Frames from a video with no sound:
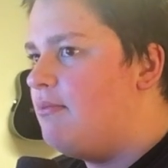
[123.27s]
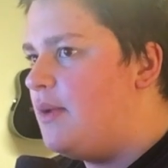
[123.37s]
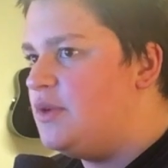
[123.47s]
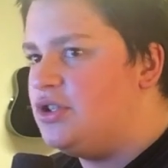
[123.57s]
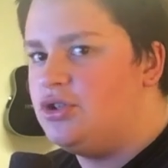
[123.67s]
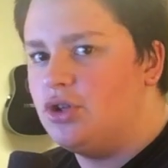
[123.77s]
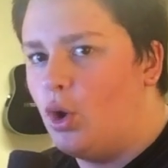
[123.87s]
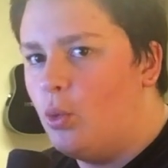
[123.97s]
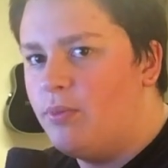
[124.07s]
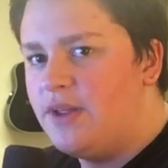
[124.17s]
maybe
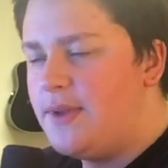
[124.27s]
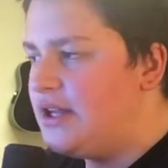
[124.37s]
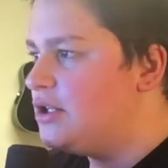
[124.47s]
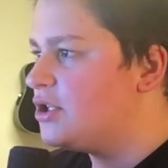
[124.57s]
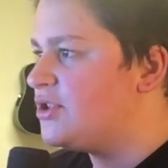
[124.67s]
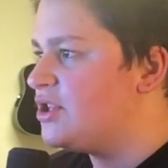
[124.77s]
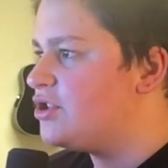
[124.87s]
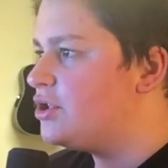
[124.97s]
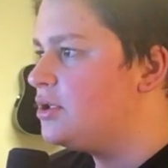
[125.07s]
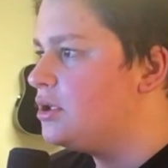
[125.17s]
don't be mean to your
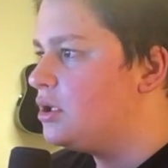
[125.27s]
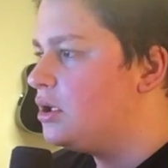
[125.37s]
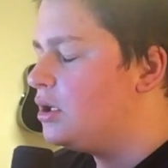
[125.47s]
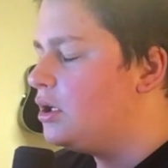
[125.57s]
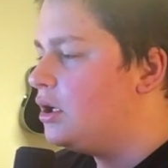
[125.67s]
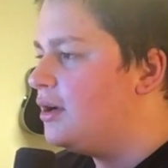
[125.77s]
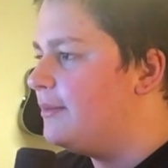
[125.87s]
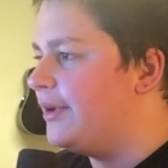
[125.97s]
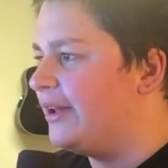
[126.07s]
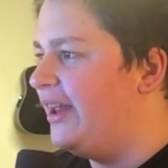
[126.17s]
sister.
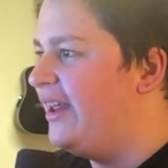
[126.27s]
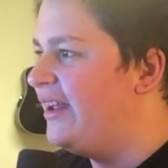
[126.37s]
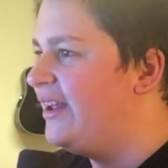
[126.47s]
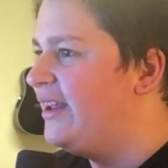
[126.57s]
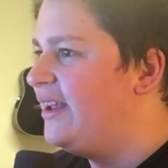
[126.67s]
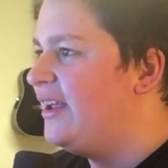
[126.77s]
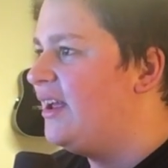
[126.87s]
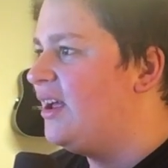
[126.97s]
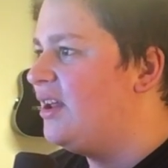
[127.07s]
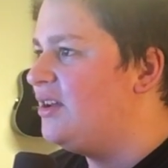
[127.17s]
But, like,
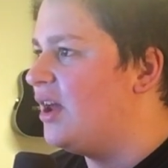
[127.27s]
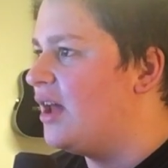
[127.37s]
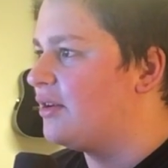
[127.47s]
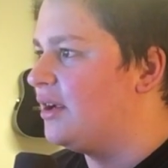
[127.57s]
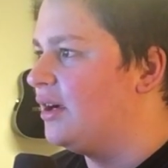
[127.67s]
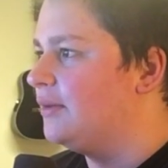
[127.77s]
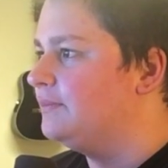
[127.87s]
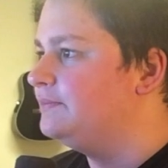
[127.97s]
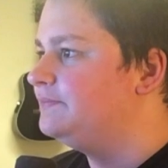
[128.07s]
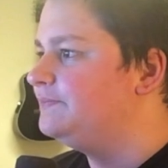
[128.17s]
no, I don't care.
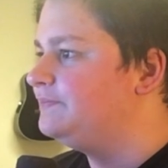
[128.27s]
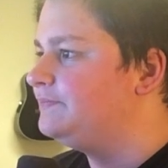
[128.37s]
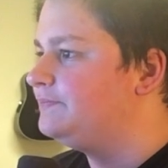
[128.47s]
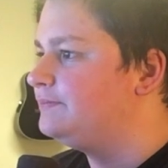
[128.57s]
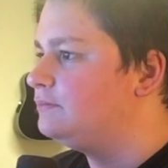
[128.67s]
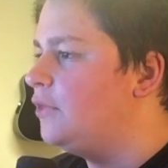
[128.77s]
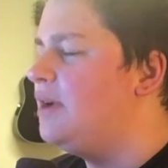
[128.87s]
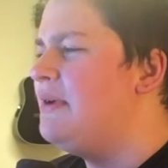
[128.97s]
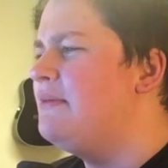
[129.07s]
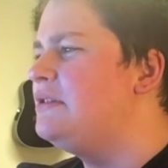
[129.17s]

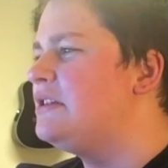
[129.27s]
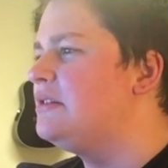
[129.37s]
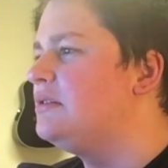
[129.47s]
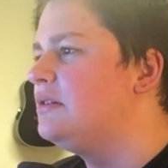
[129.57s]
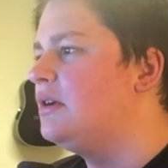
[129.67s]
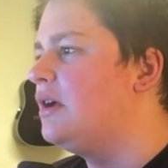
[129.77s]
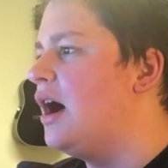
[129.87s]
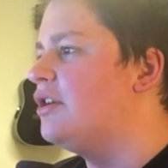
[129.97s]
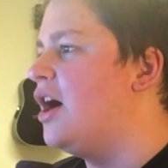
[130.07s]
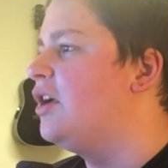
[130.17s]
Wait, maybe.
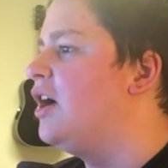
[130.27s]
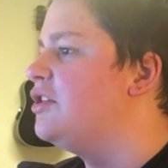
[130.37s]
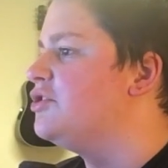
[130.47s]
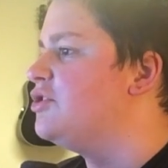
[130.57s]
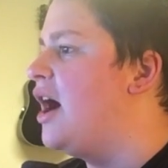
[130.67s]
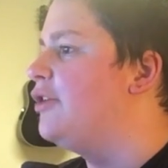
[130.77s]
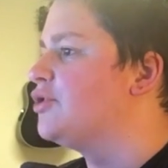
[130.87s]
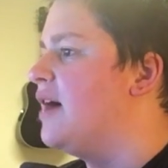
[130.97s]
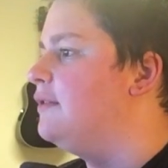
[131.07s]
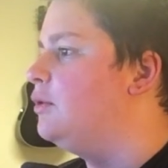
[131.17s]
Yeah, I'll
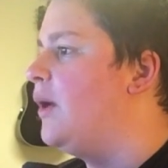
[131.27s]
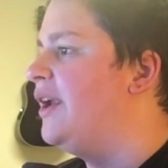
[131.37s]
travel. Why